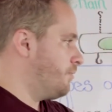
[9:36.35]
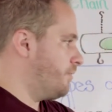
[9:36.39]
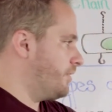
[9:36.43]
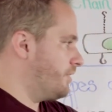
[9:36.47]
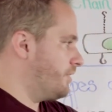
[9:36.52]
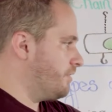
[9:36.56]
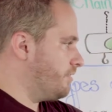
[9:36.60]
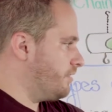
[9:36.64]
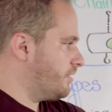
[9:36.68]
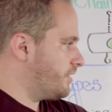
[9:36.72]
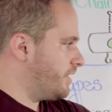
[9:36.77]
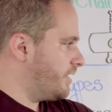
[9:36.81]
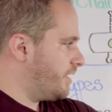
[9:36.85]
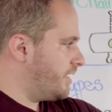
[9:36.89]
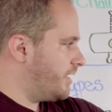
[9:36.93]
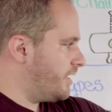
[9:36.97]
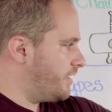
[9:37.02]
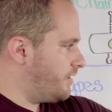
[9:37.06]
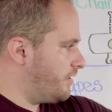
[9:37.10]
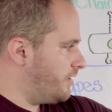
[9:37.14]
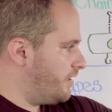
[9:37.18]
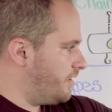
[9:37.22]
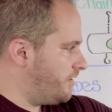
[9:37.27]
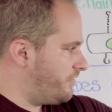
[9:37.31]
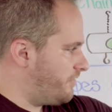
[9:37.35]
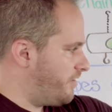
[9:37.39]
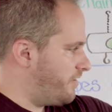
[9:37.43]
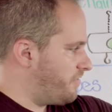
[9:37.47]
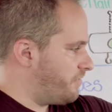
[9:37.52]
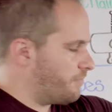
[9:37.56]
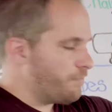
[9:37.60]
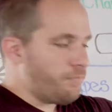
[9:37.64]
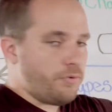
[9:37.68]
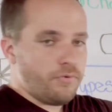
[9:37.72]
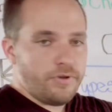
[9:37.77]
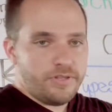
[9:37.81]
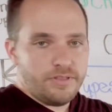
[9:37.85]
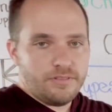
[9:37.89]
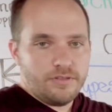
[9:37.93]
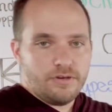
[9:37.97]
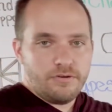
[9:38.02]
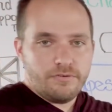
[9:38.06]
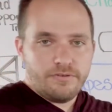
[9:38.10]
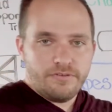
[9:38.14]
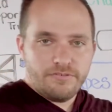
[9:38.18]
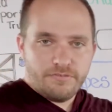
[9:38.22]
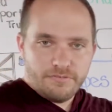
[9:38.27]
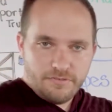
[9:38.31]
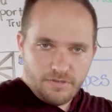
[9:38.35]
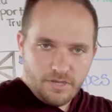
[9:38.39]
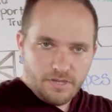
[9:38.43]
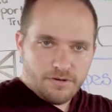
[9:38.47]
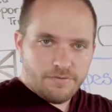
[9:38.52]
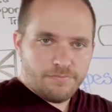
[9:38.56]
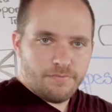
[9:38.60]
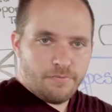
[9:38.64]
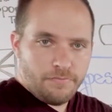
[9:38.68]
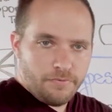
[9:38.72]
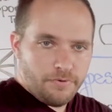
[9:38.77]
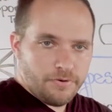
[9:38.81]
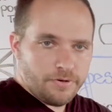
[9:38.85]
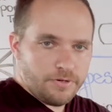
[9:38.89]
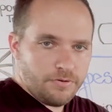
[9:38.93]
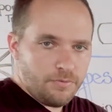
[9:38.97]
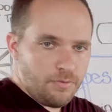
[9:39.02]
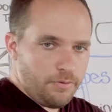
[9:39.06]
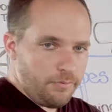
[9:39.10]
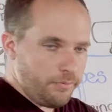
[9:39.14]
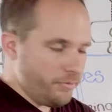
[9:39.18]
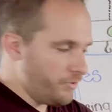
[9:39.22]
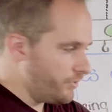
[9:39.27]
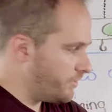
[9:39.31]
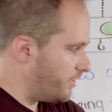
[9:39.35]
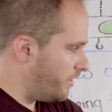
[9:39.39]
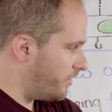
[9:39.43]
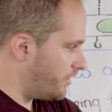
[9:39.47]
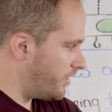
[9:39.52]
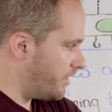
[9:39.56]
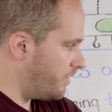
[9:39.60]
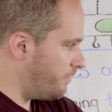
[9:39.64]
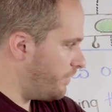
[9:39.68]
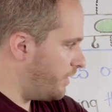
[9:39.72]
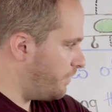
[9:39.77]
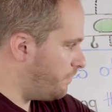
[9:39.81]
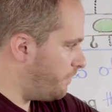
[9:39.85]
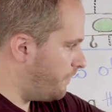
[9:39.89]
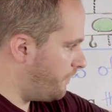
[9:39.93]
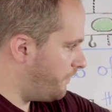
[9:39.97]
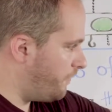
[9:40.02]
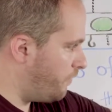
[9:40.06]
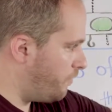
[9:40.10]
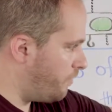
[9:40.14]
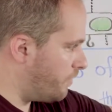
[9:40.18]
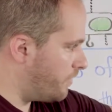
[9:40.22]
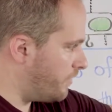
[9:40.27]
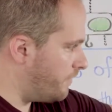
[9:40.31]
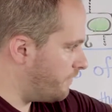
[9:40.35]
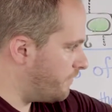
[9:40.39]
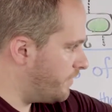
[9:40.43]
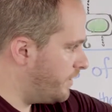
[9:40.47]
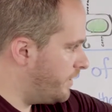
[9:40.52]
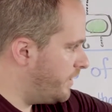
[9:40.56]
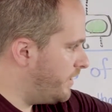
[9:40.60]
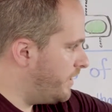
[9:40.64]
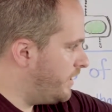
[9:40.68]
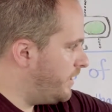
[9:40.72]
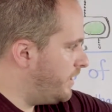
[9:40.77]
What you're looking at as a point load is kind of referring to what we were talking about before of,